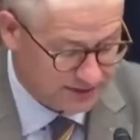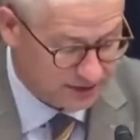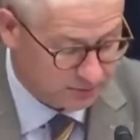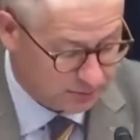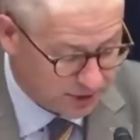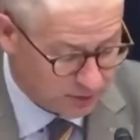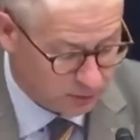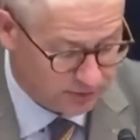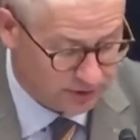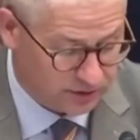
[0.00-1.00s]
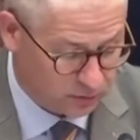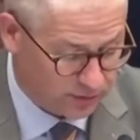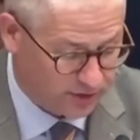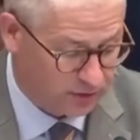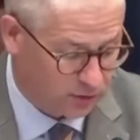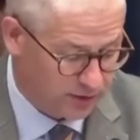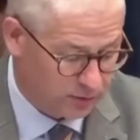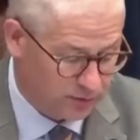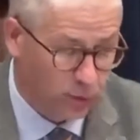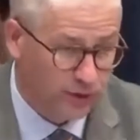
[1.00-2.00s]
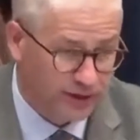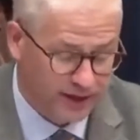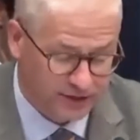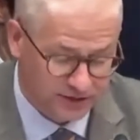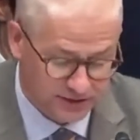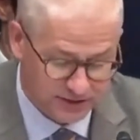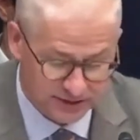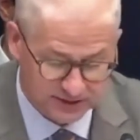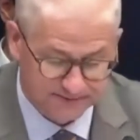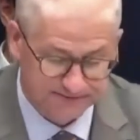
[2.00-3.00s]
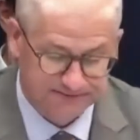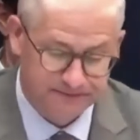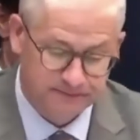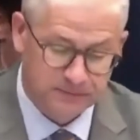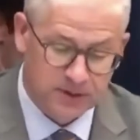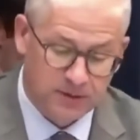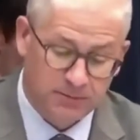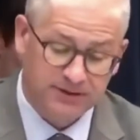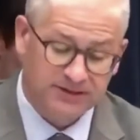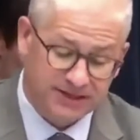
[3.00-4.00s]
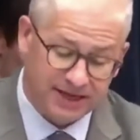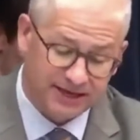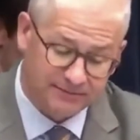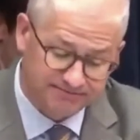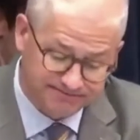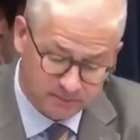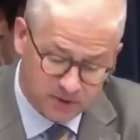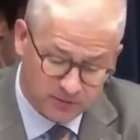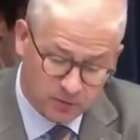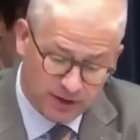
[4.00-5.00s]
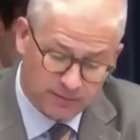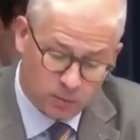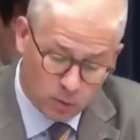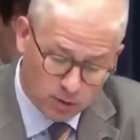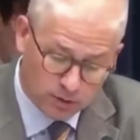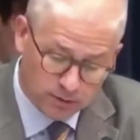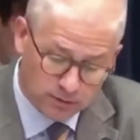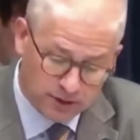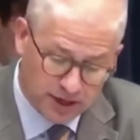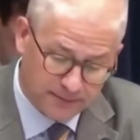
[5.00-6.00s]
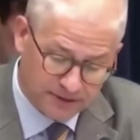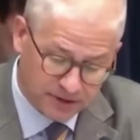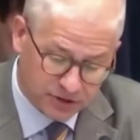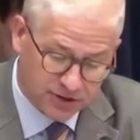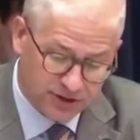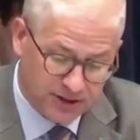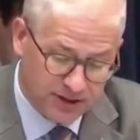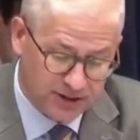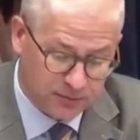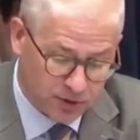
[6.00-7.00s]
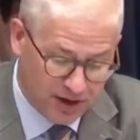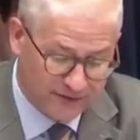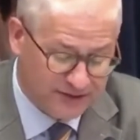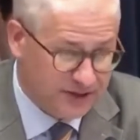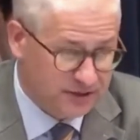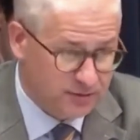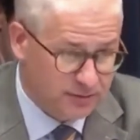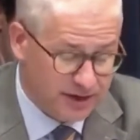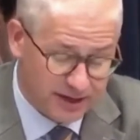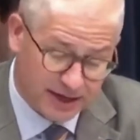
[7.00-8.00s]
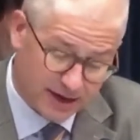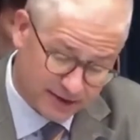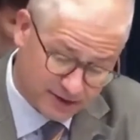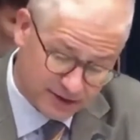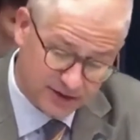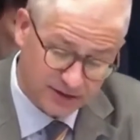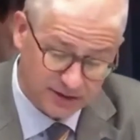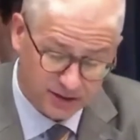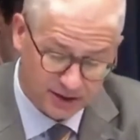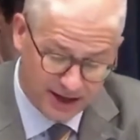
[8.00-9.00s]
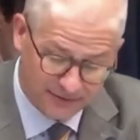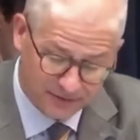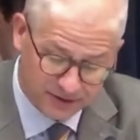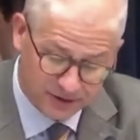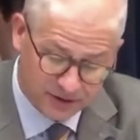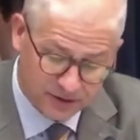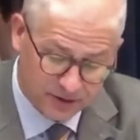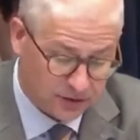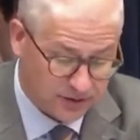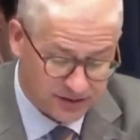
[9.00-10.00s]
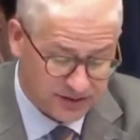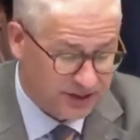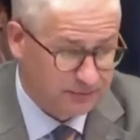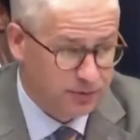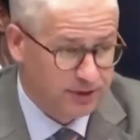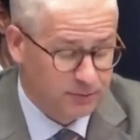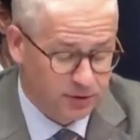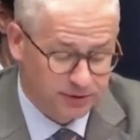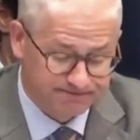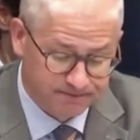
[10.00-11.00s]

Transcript: to compete with the three credit reporting agencies. But instead of creating more competition in the private sector, my colleagues on the left go to the same playbook